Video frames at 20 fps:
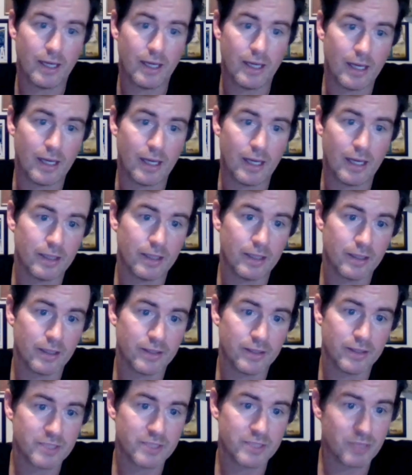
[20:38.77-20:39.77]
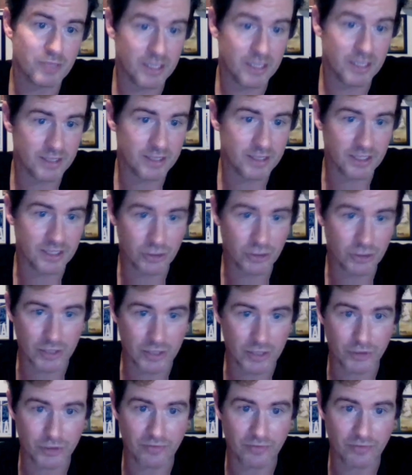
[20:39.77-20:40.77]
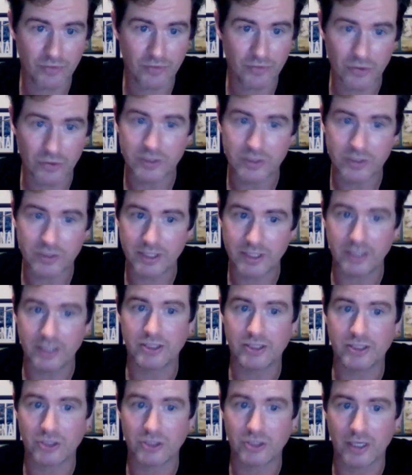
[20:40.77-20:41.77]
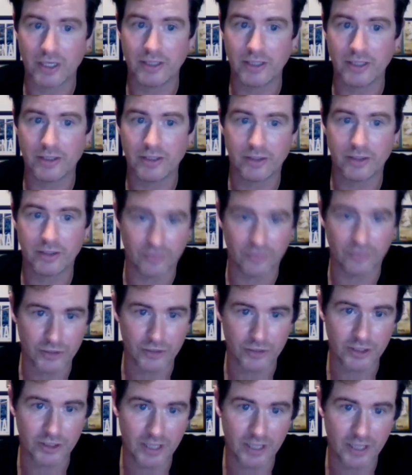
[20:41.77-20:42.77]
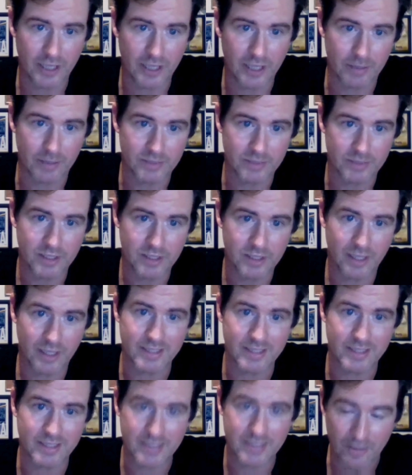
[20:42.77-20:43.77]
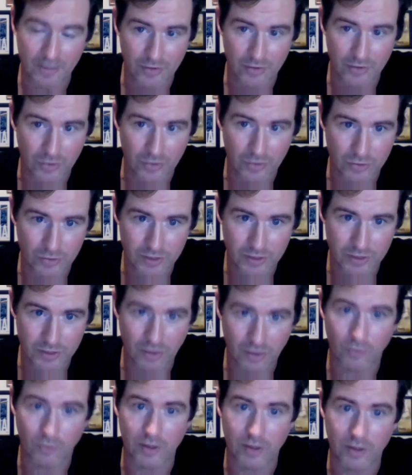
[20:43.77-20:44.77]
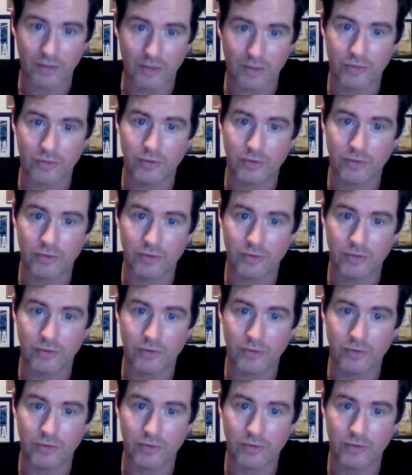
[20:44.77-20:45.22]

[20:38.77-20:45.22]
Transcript: And this begins a stretch of 13 straight division games, and 7 of those are with